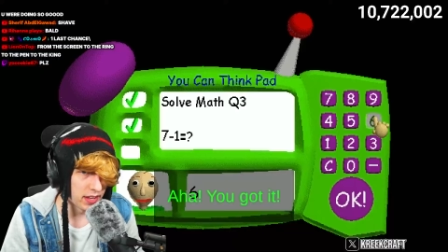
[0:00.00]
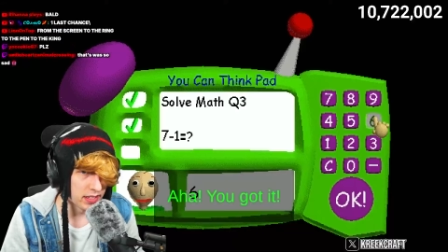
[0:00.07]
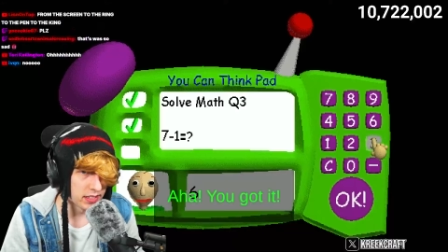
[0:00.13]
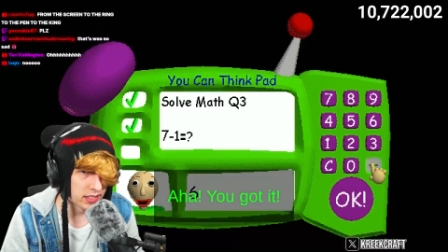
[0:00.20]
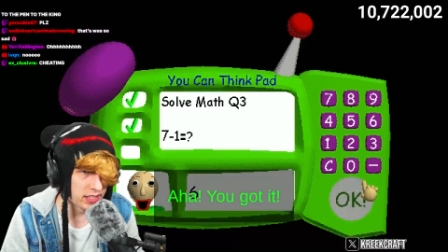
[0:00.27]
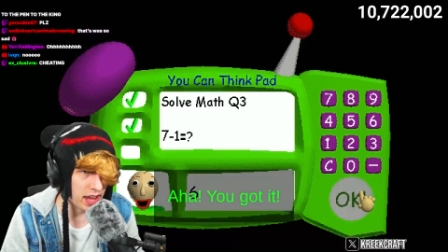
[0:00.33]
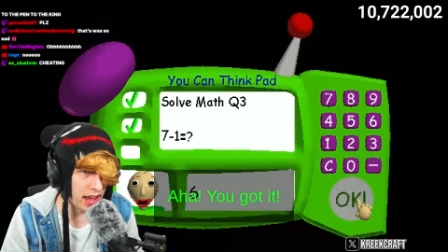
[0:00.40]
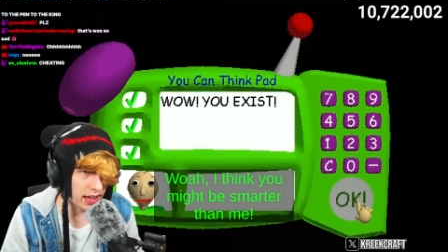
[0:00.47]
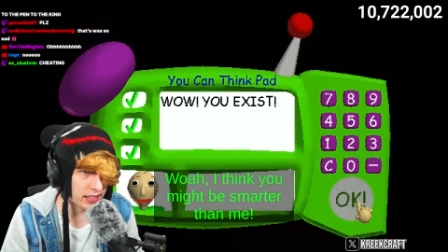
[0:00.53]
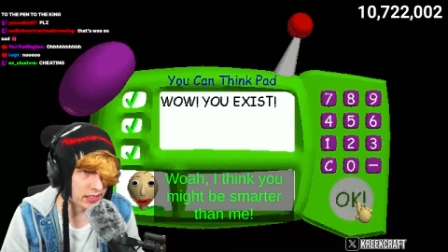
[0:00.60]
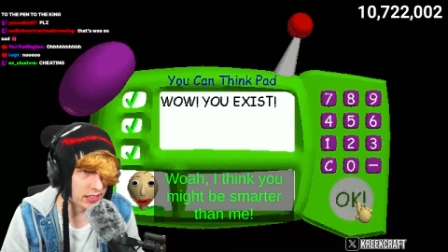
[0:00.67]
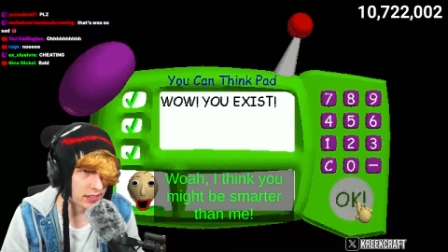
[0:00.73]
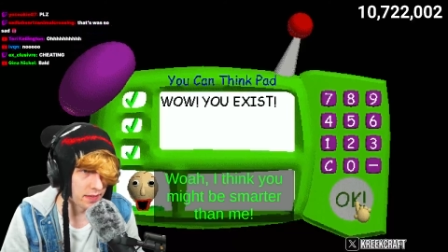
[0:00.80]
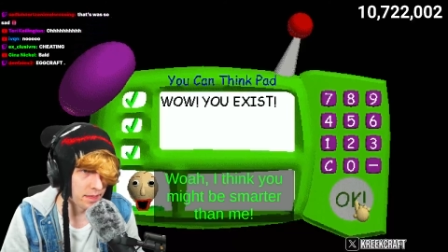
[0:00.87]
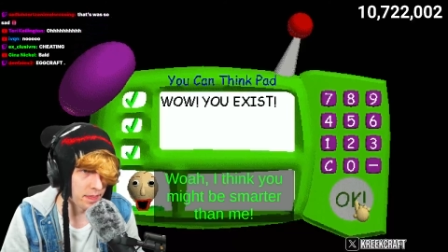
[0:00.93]

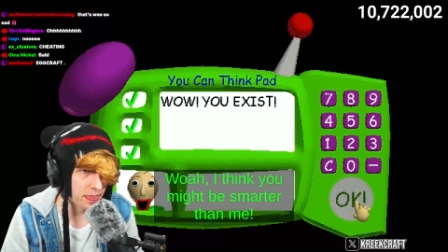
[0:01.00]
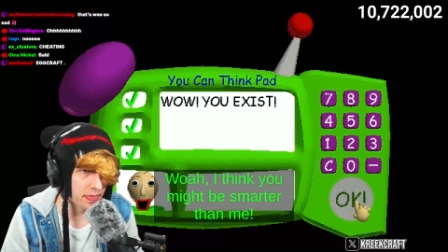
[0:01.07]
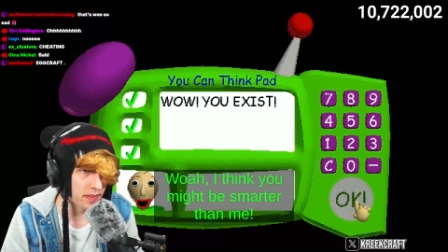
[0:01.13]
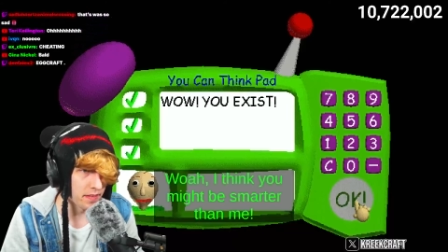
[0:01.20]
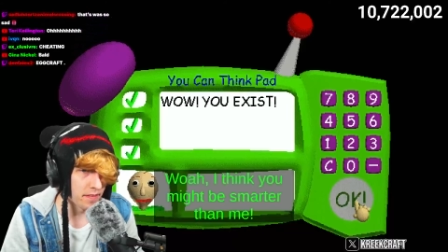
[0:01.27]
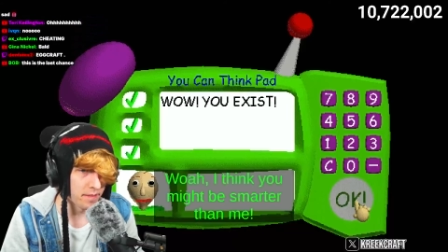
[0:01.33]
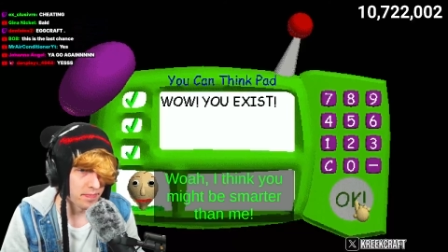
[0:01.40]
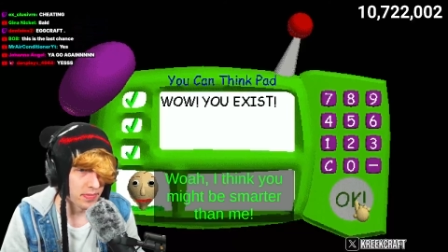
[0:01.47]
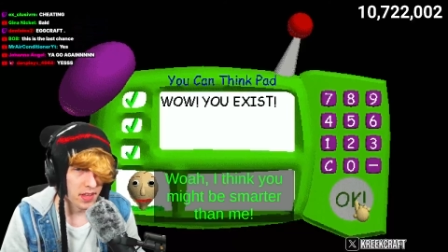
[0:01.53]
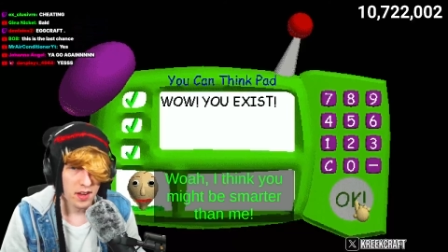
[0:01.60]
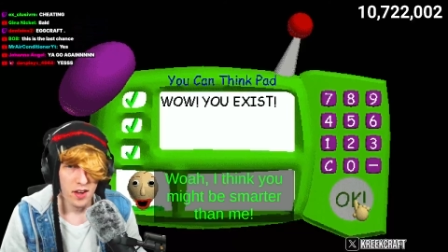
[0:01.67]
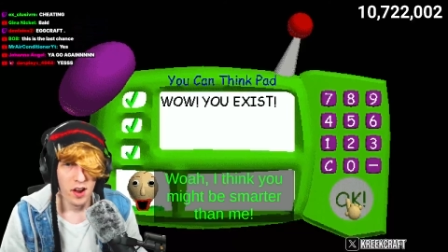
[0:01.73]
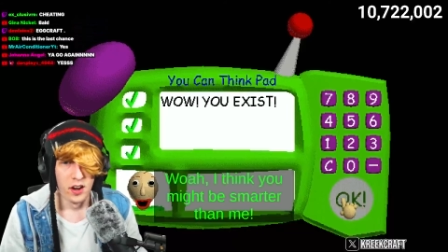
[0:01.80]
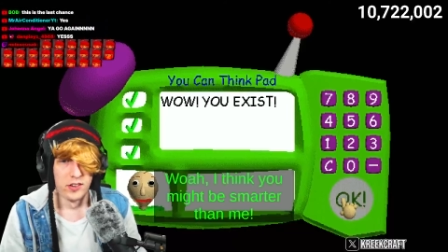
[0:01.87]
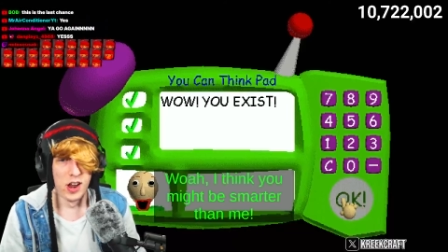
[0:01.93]
Six.
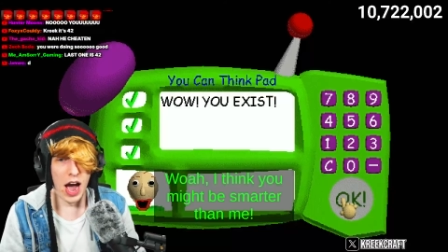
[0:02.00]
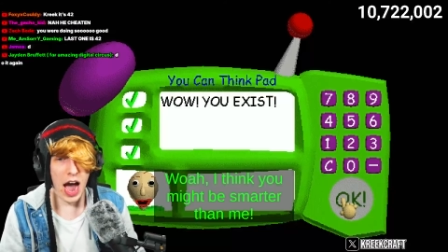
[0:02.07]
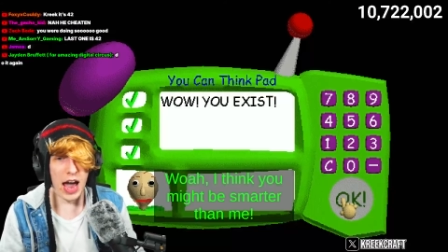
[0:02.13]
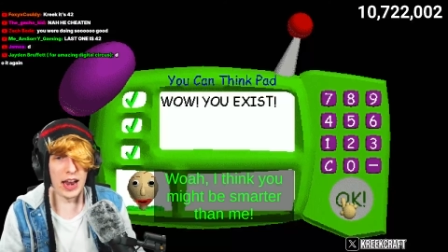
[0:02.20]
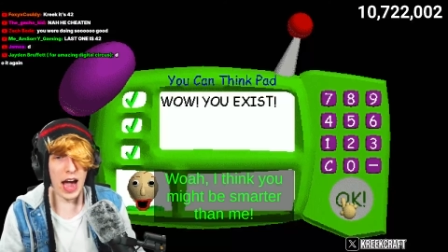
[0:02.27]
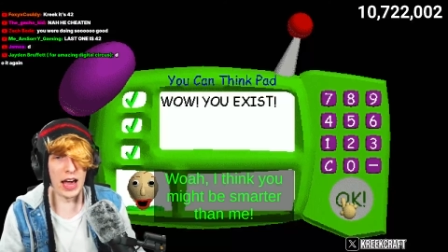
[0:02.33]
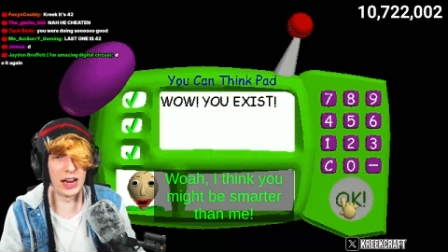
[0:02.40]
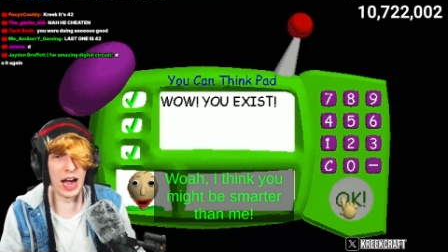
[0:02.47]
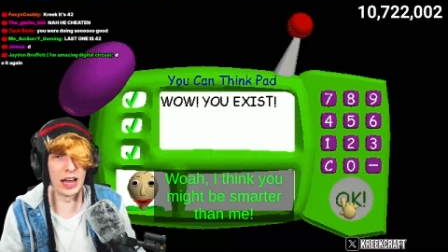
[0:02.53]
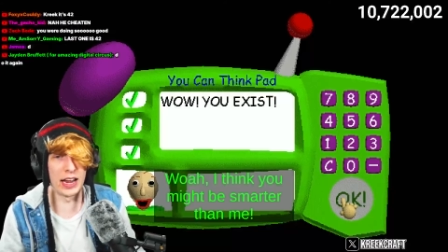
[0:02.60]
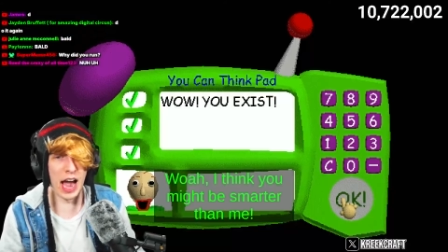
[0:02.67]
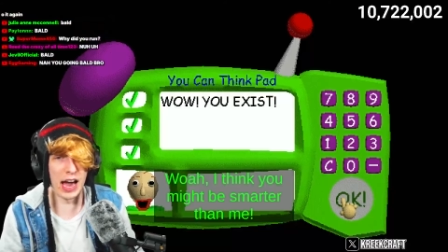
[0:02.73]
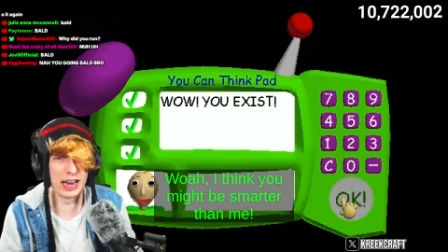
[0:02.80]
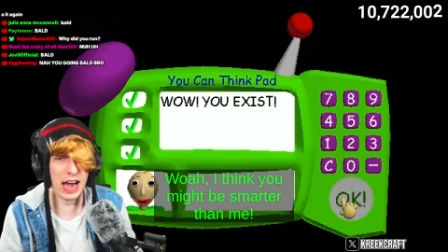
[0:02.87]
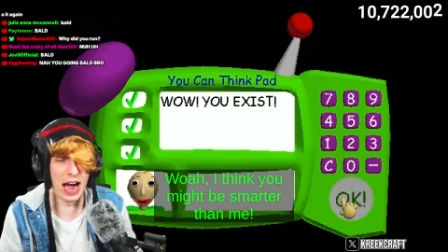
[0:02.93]
Nah, nah, nah,
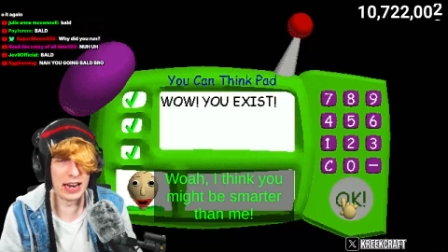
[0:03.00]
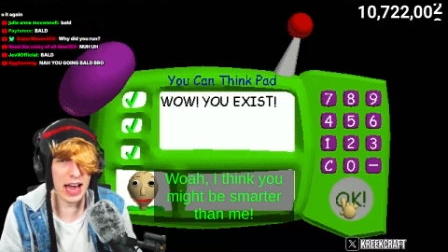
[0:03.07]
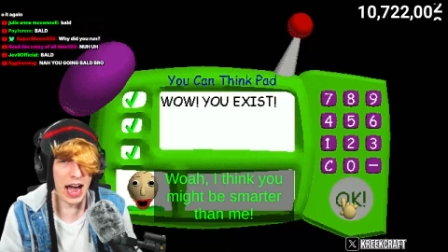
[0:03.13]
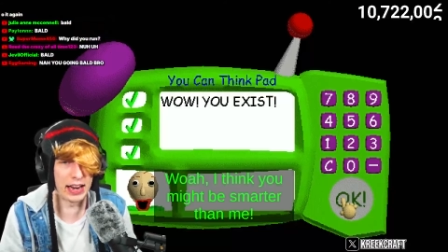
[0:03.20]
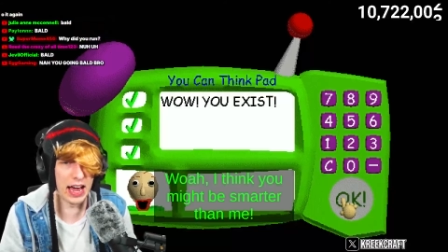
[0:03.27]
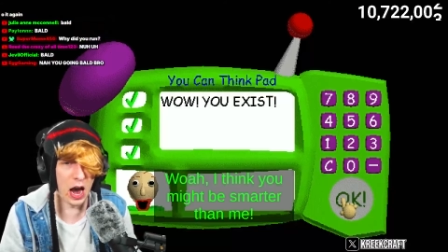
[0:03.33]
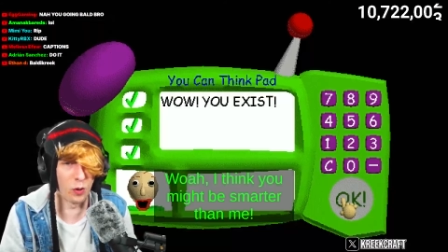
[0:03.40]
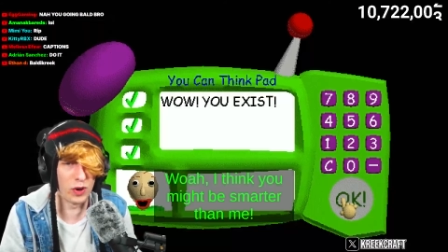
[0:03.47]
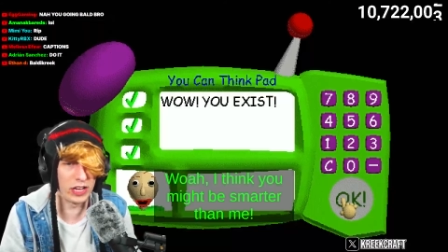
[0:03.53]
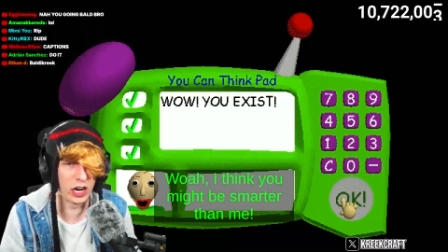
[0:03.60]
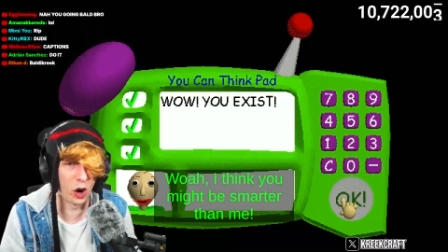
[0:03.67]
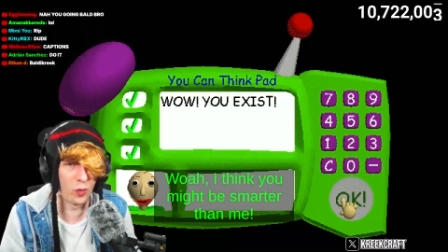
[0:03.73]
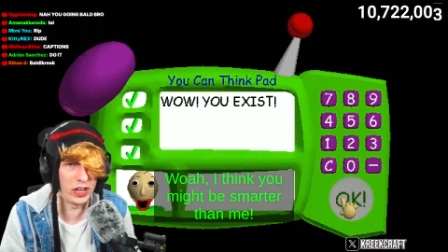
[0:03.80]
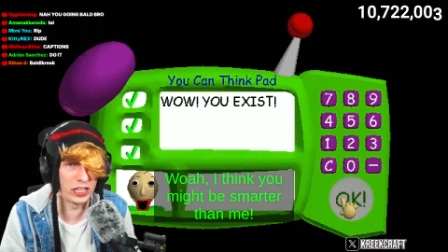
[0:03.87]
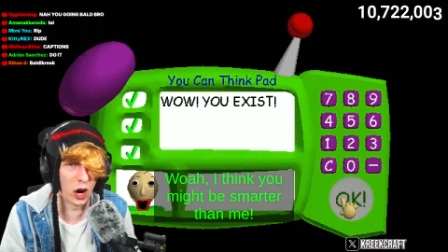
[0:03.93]
nah, nah, nah, nah. We
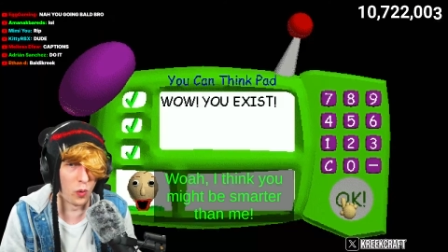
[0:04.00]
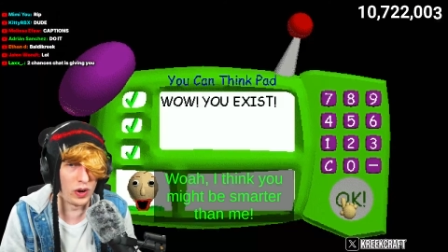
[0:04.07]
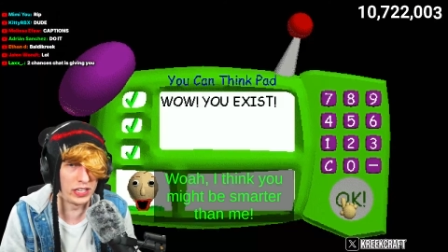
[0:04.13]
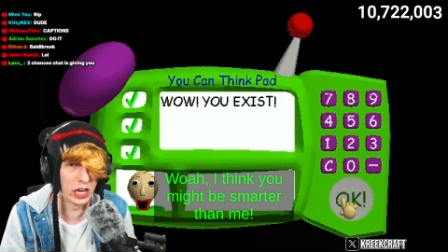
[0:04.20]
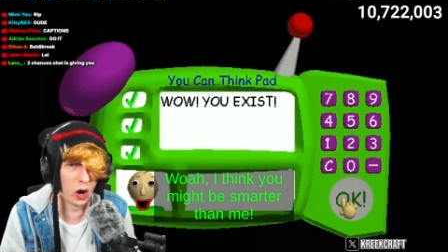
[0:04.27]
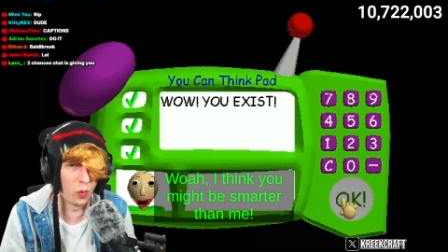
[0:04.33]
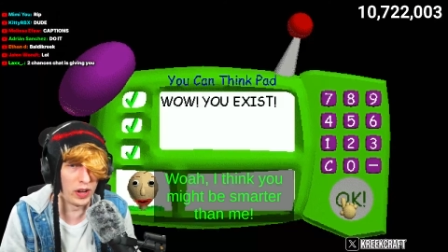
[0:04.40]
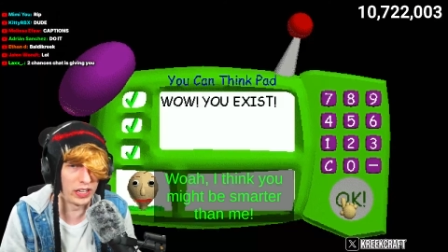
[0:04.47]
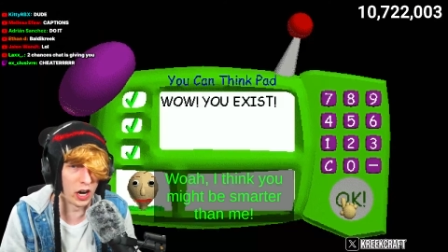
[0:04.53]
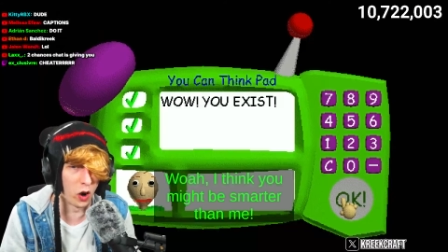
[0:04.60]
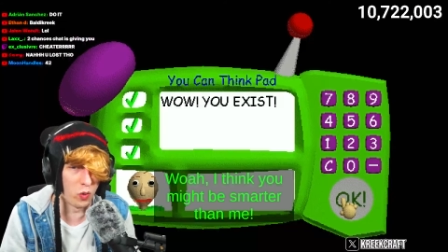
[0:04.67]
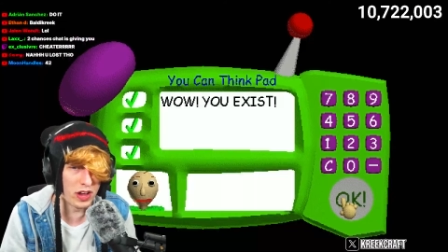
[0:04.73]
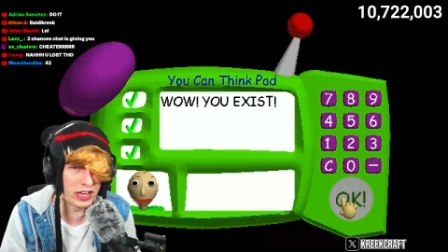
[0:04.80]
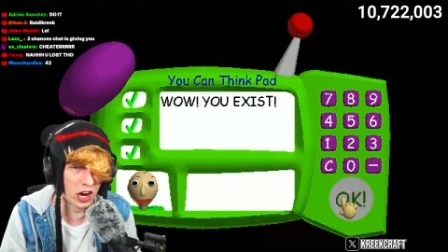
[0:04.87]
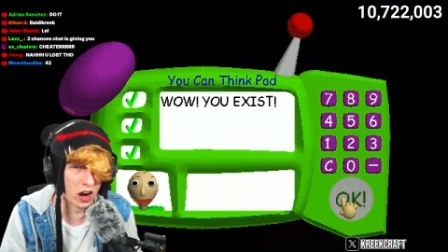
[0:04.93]
good. We good. We good. We good.
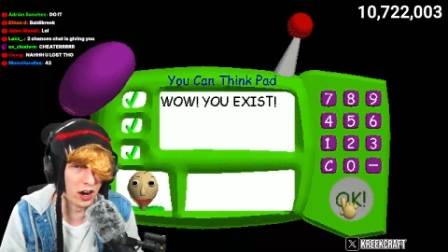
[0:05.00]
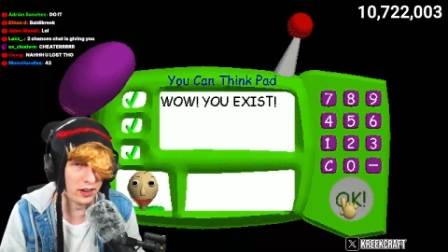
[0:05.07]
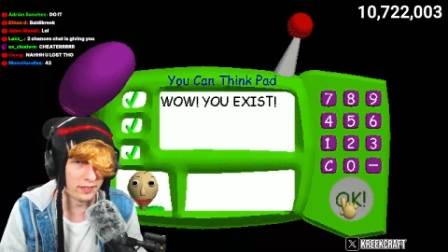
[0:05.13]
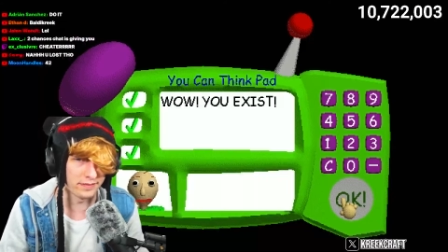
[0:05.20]
We good.